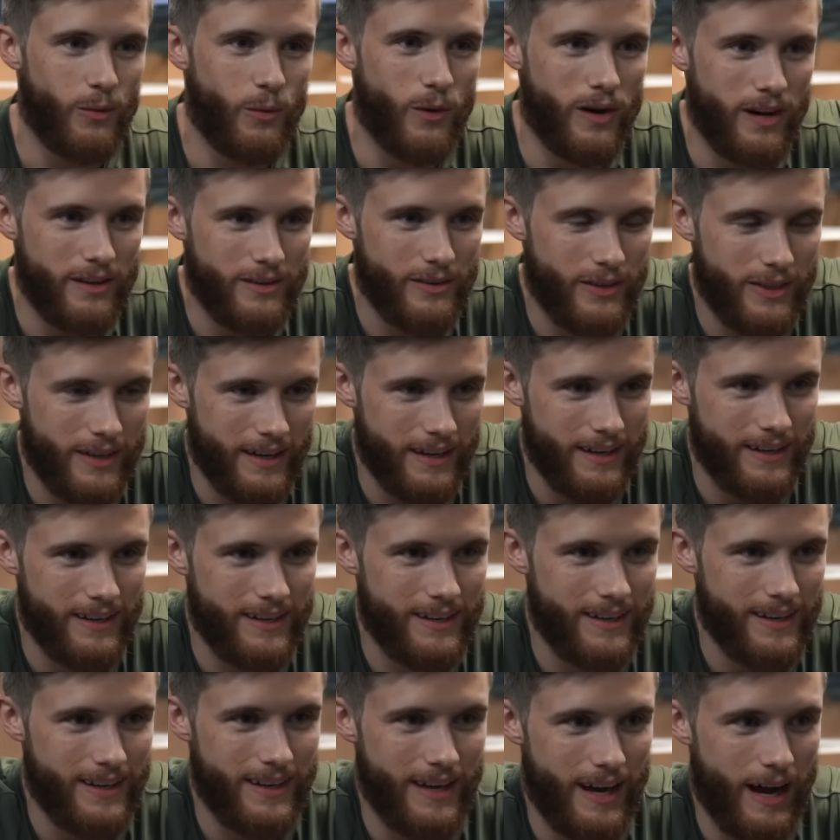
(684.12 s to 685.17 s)
One other thing
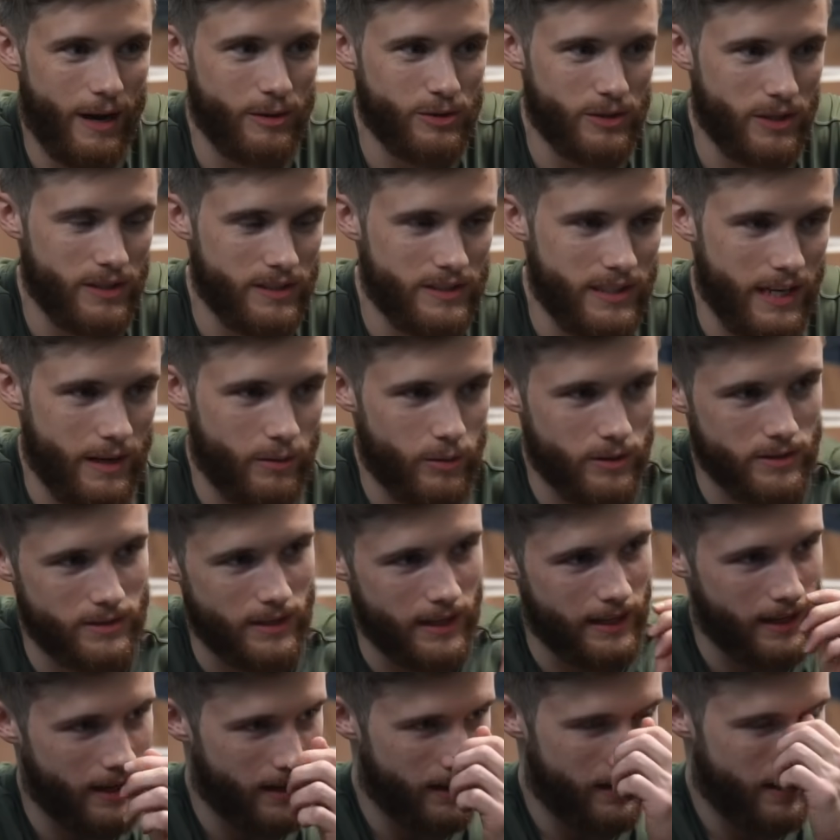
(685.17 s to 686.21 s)
I was going to say was,
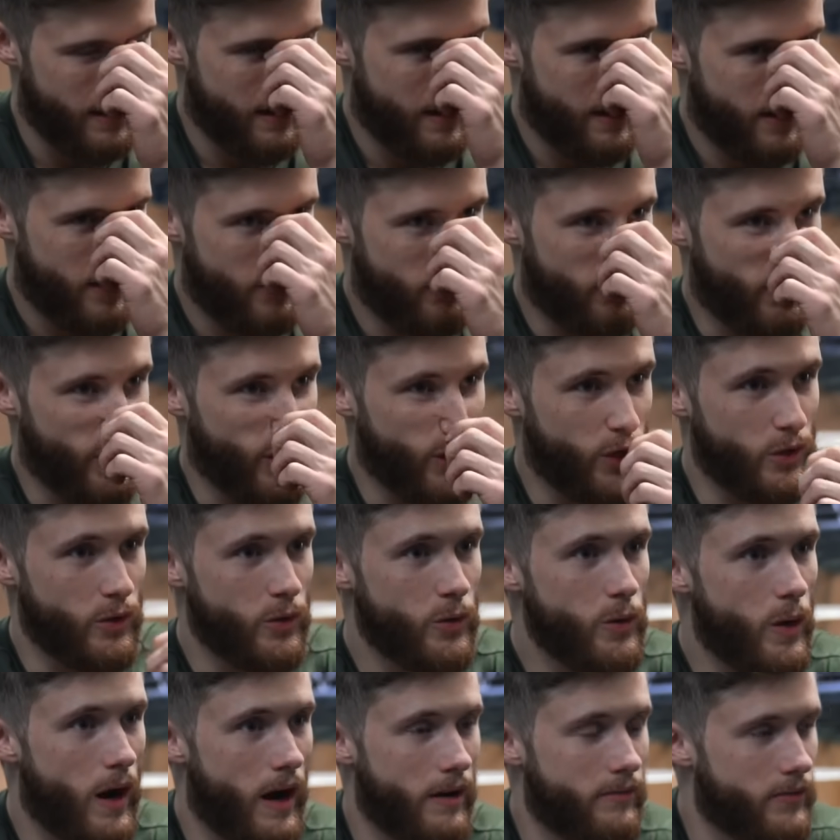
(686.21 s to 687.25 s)
like, for
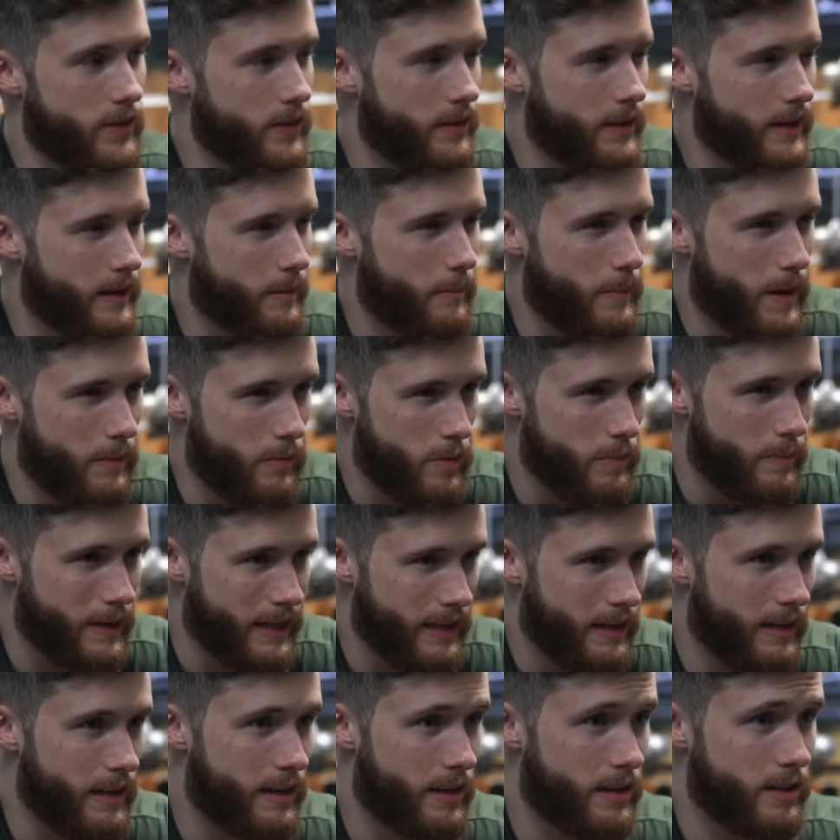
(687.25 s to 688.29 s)
you, I feel like maybe
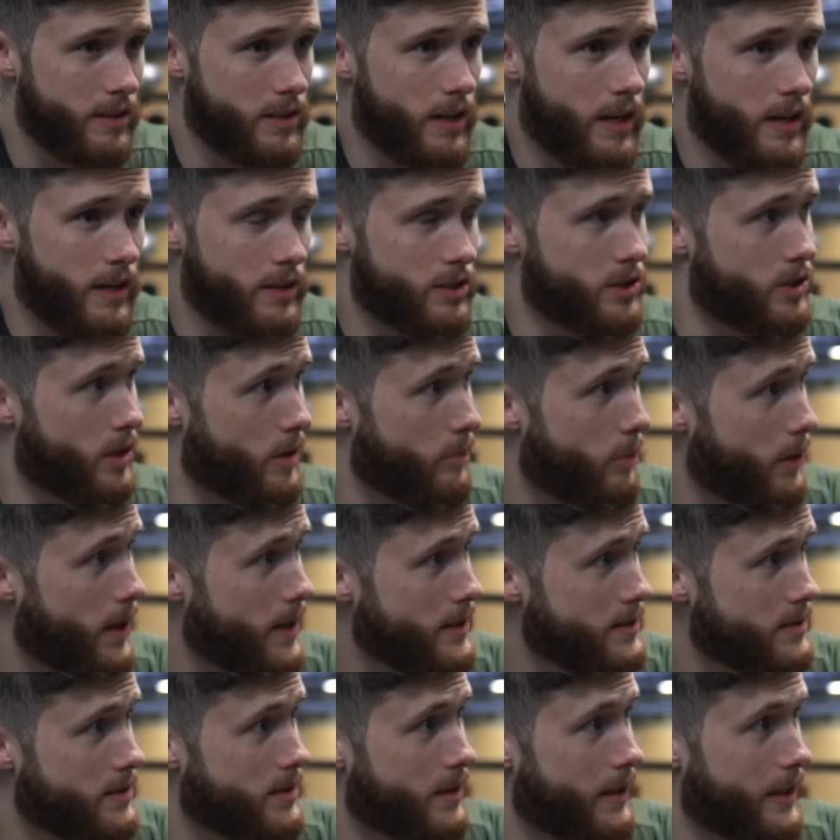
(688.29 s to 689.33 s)
being in a
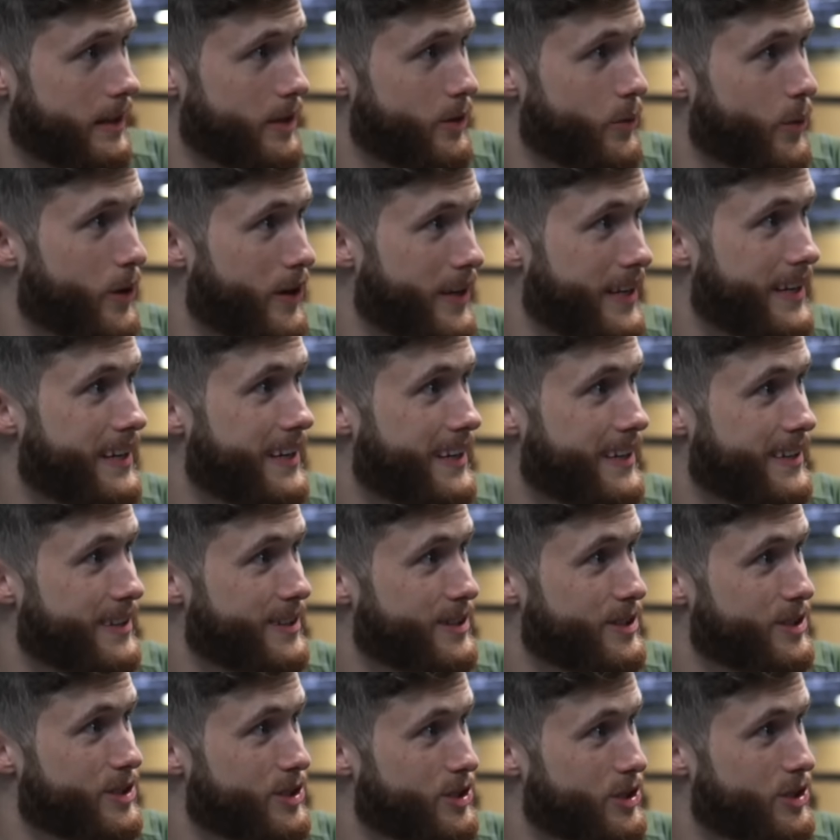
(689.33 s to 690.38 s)
surplus, like you were
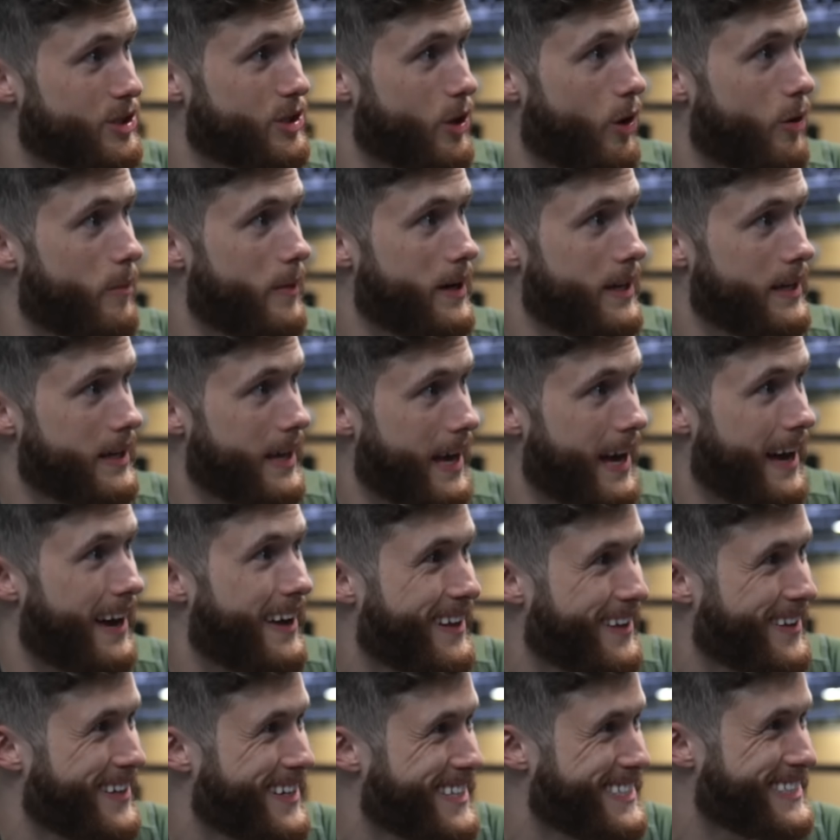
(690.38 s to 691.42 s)
eating so many
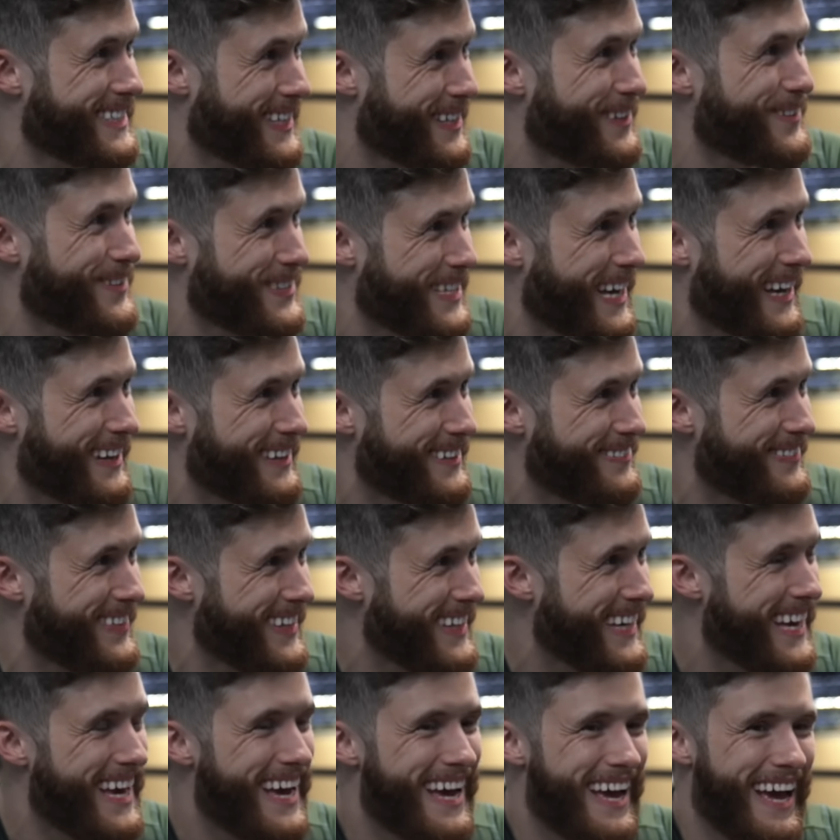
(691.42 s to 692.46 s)
calories, like you were telling me,
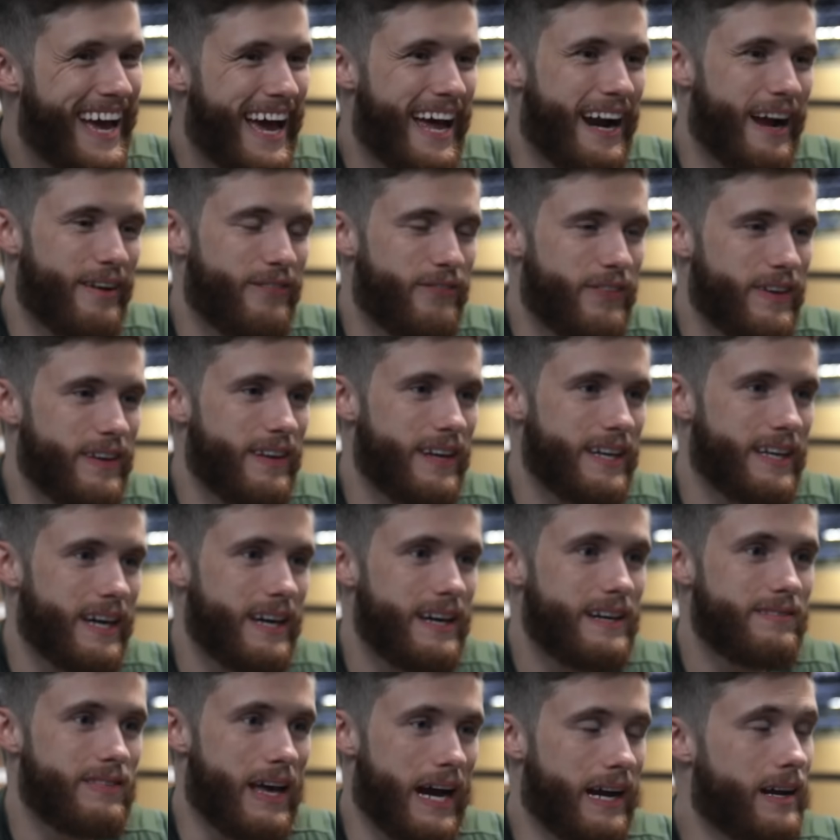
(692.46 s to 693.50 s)
and I feel like
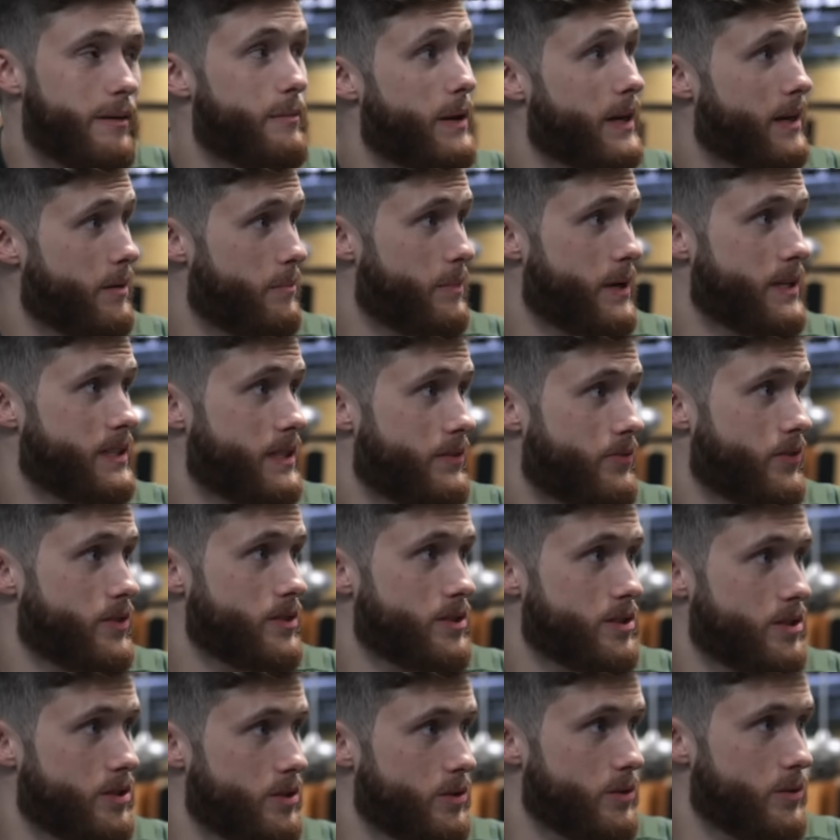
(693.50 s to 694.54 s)
that can make a big
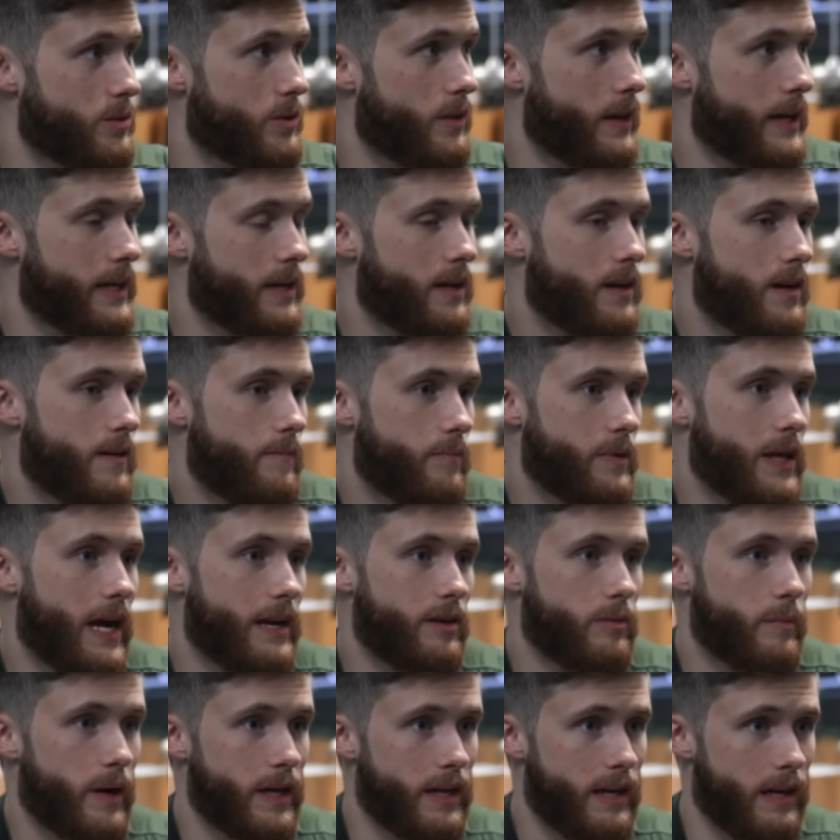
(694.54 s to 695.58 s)
difference too. Like, yeah,
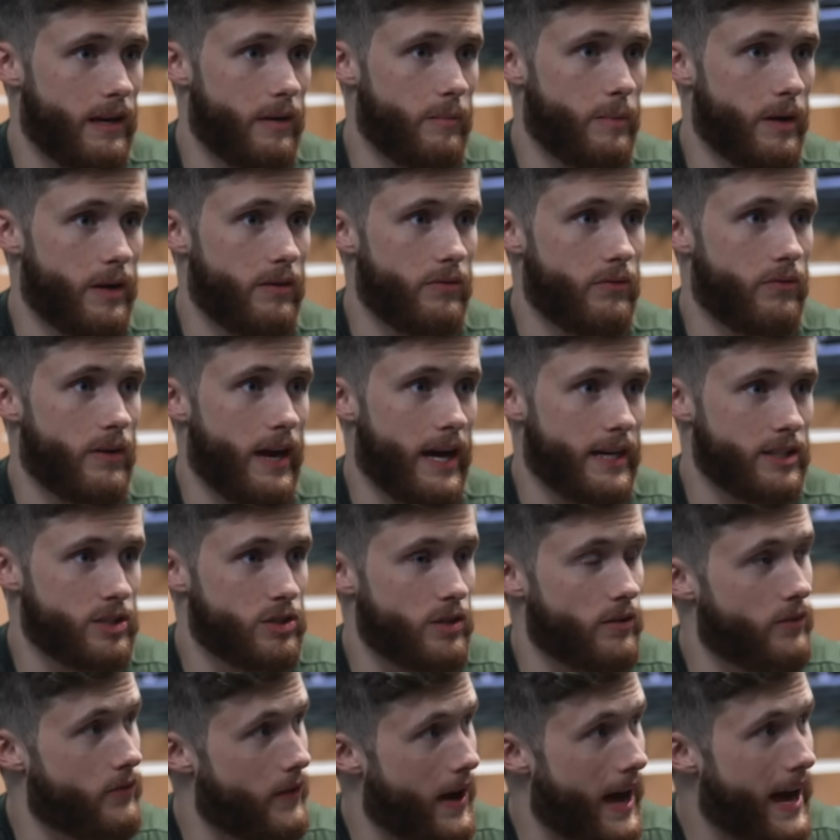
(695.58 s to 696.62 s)
you might gain a bit of
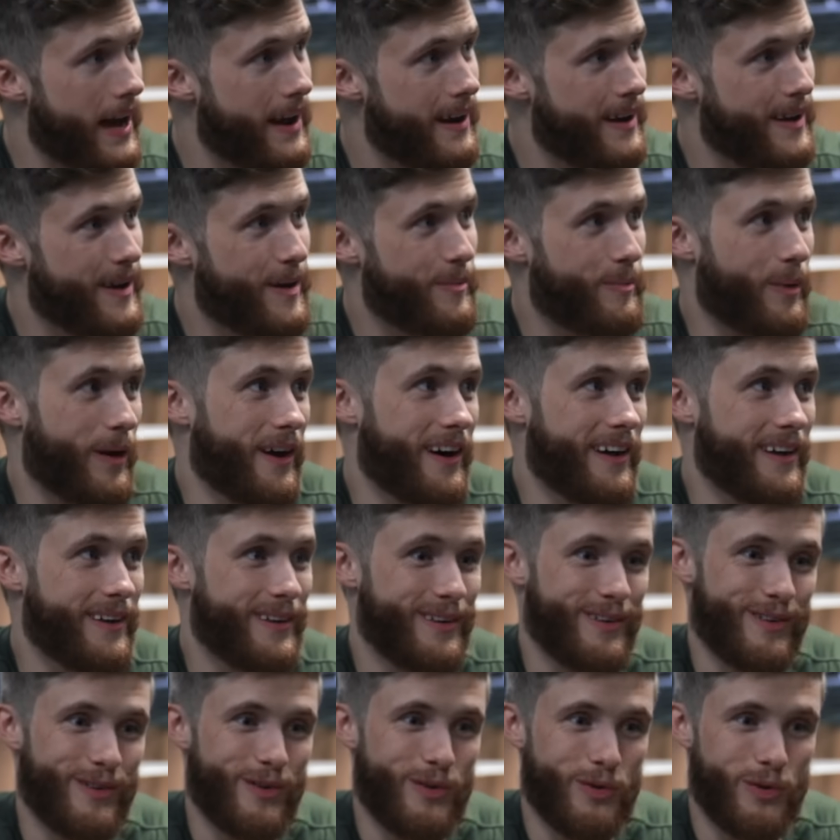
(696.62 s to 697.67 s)
extra fat, but
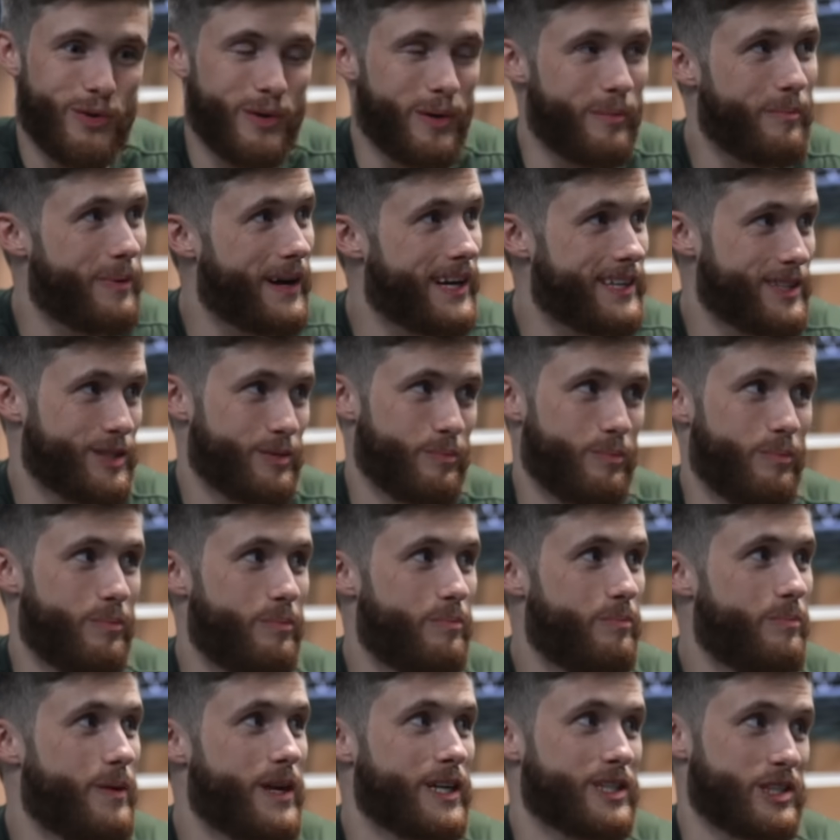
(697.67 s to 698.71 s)
your bench
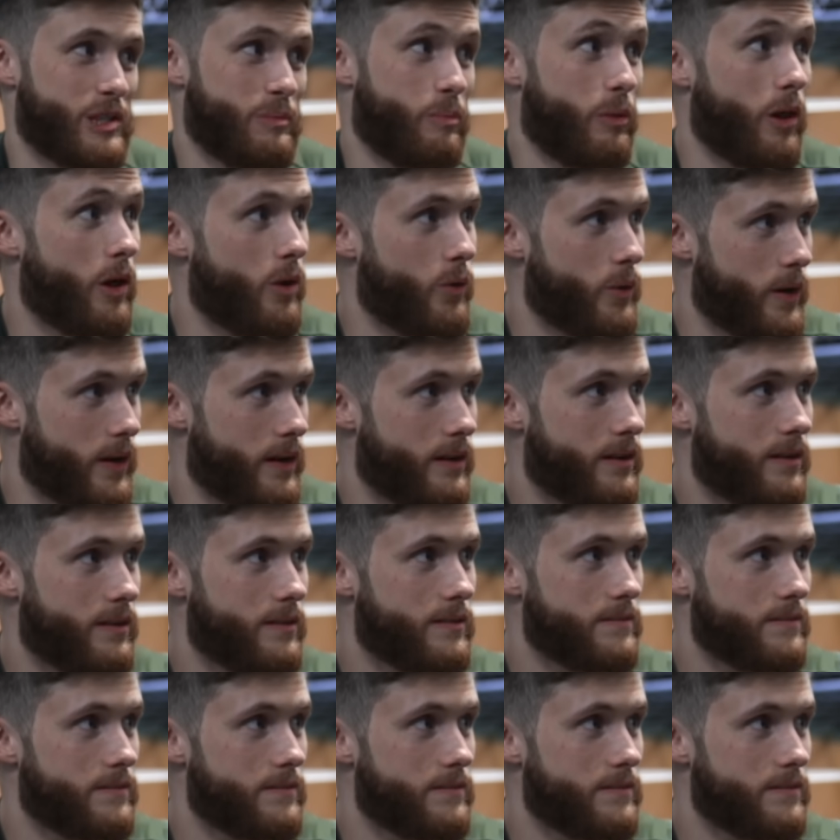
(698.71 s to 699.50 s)
exploded.